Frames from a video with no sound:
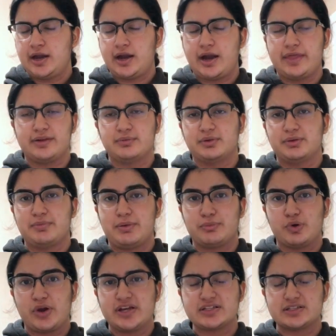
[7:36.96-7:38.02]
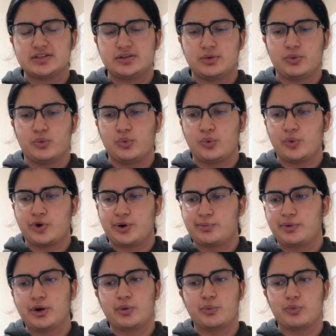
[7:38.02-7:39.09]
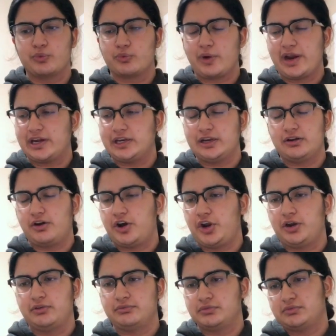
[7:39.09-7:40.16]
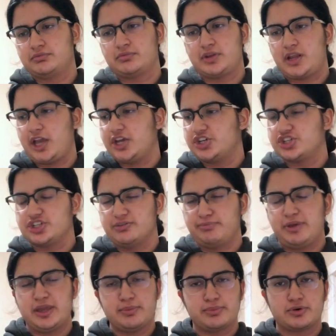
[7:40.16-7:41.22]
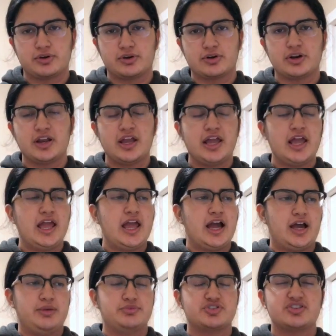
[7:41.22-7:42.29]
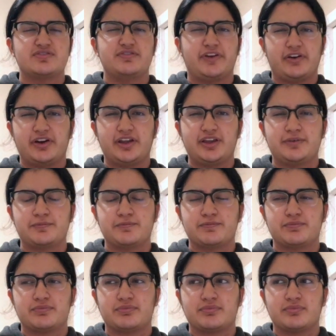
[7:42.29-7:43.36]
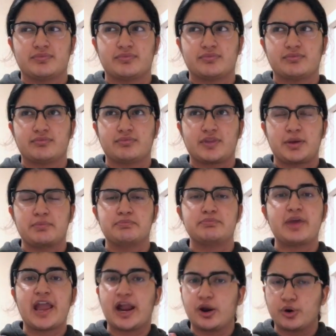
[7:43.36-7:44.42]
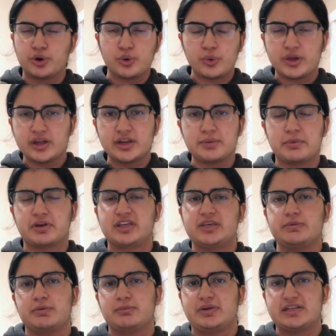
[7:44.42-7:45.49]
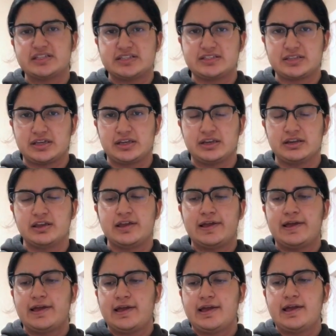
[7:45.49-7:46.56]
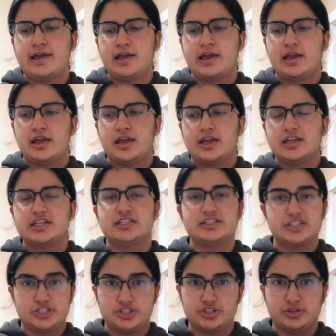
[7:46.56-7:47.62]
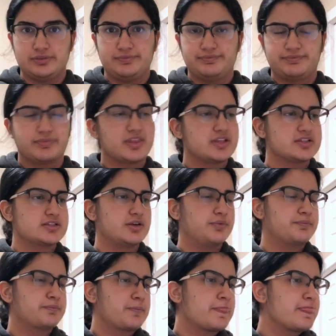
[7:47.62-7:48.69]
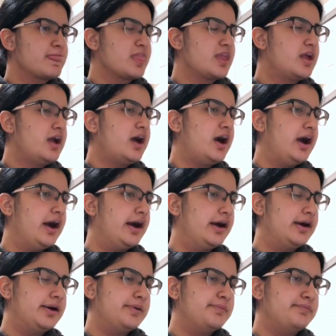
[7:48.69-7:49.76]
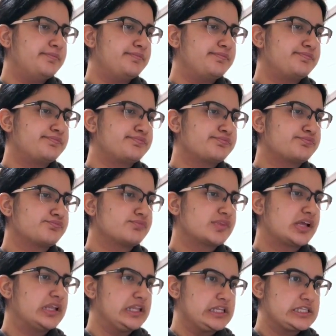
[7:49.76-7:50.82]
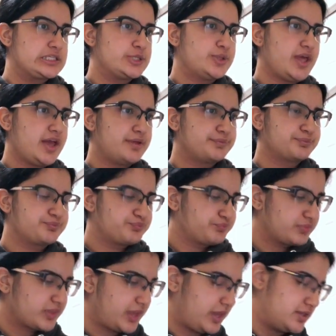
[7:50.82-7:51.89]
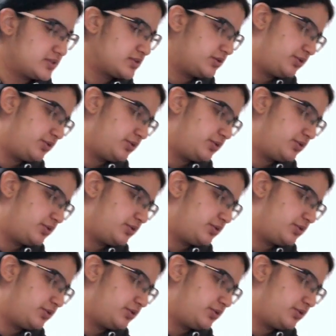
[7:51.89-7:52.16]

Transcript: Either I'm gonna memorize it or I'm gonna write it on a sheet of paper. I'm just very paranoid about keeping my SIN digital. So, um, let's do that. Okay, so